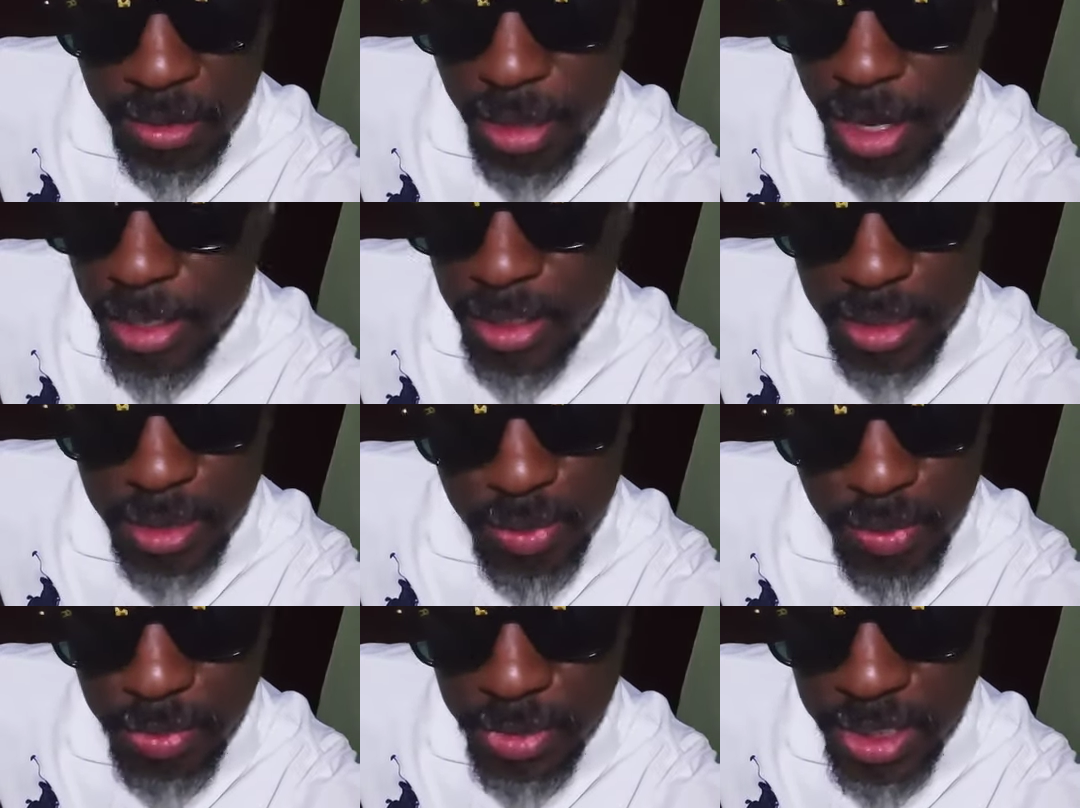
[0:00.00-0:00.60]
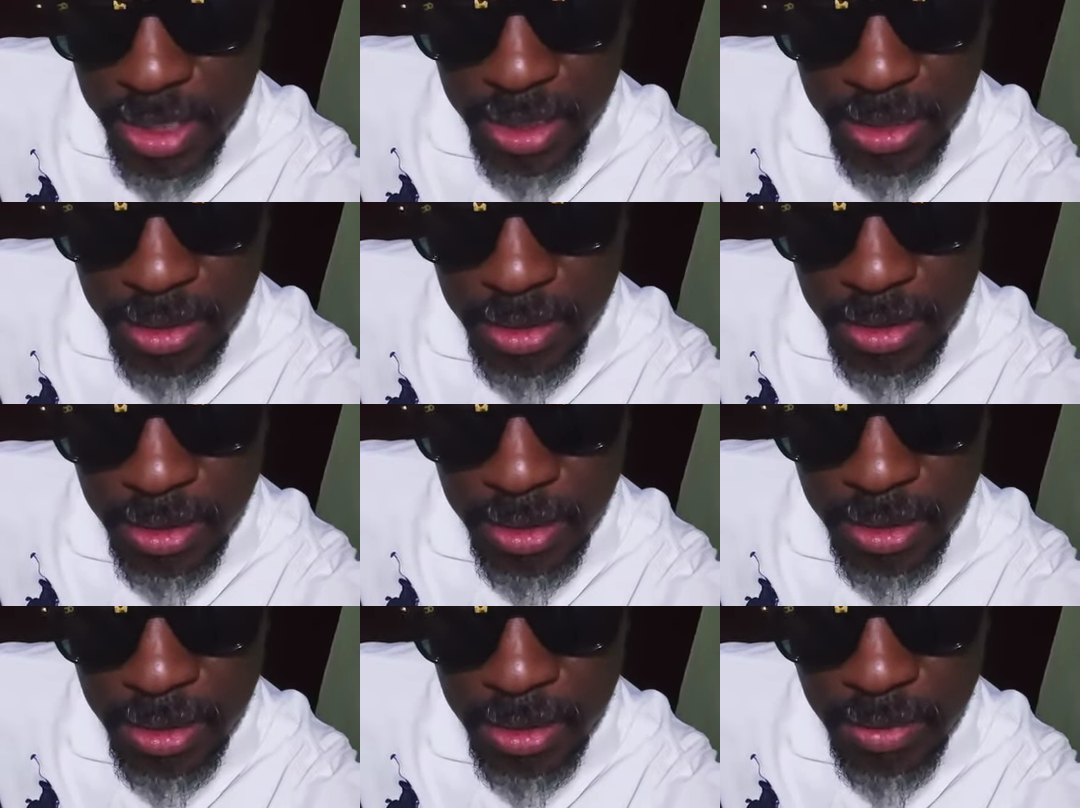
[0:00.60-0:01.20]
That is me,
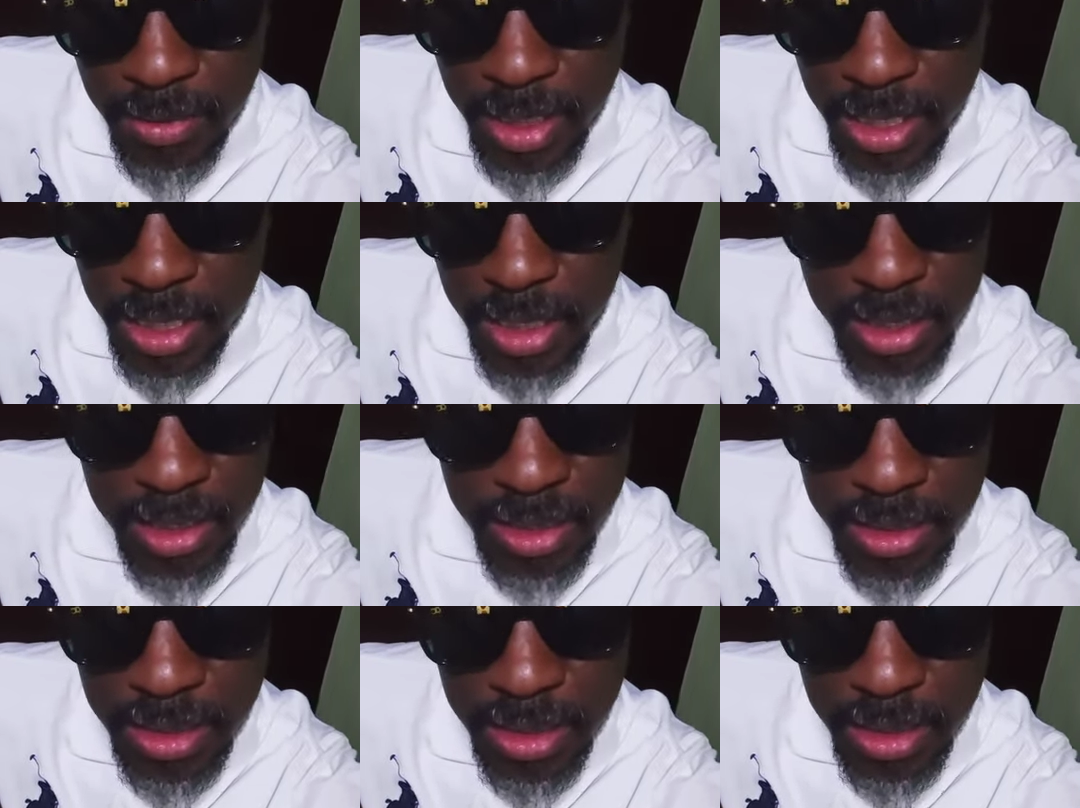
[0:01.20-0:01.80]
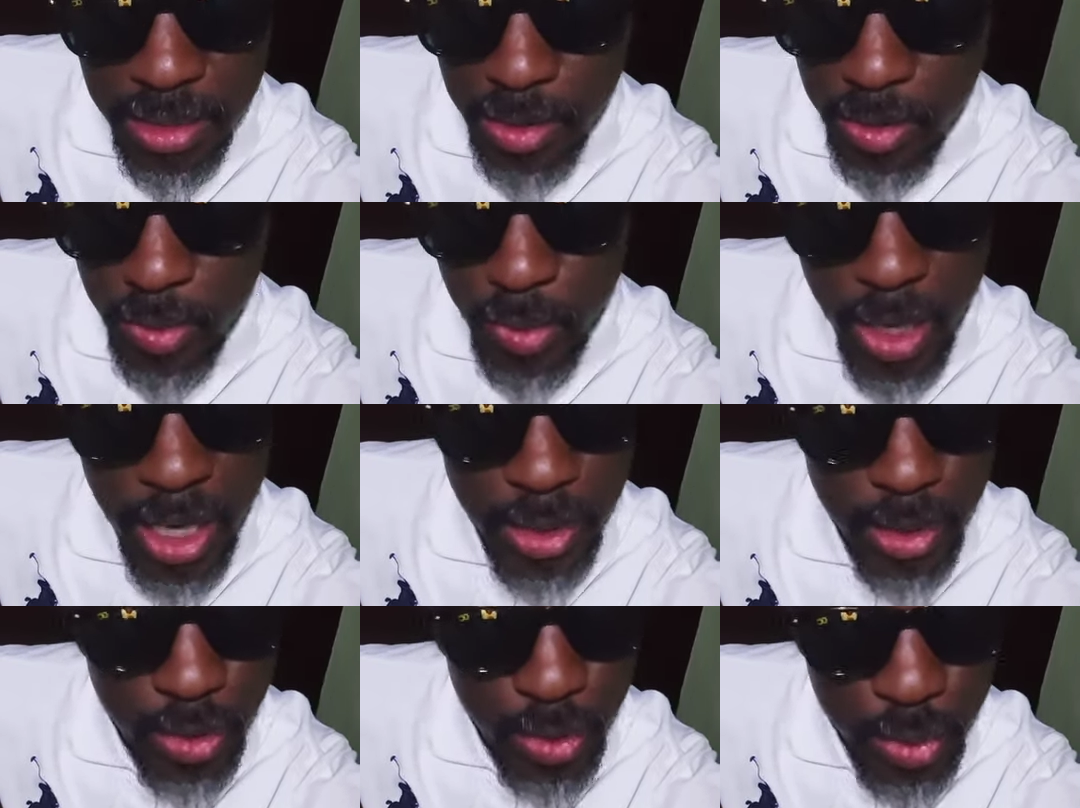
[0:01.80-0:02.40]
because, you know,
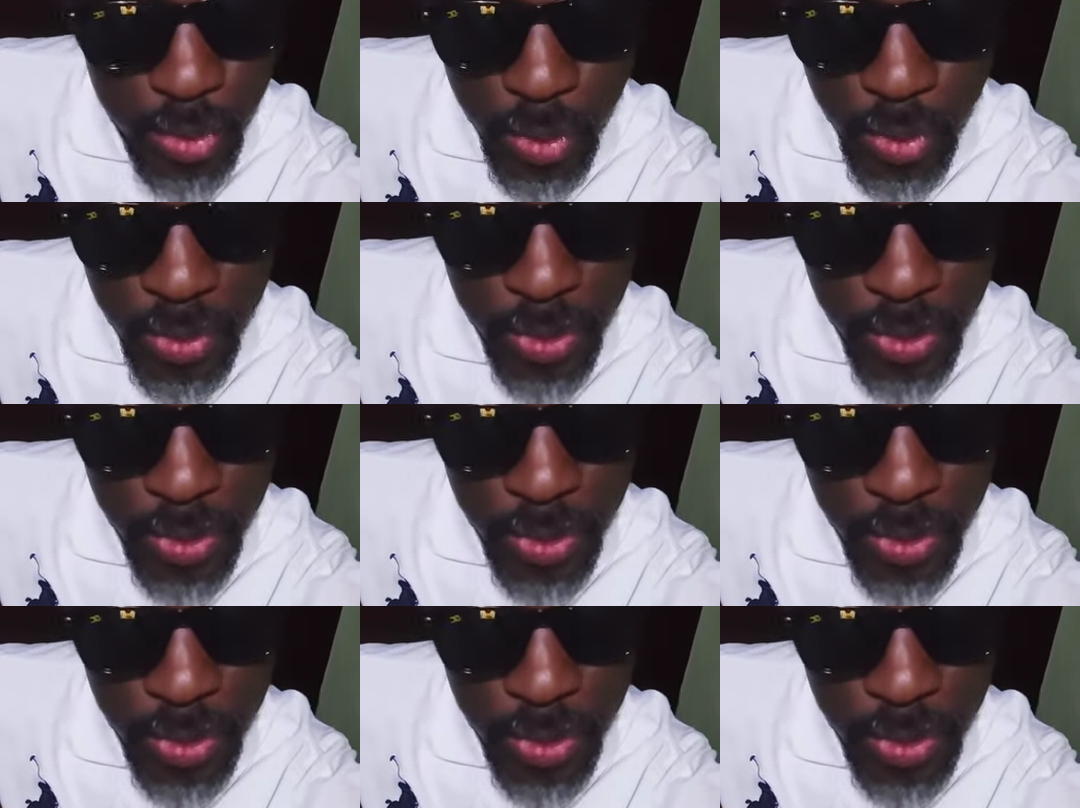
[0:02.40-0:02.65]
I don't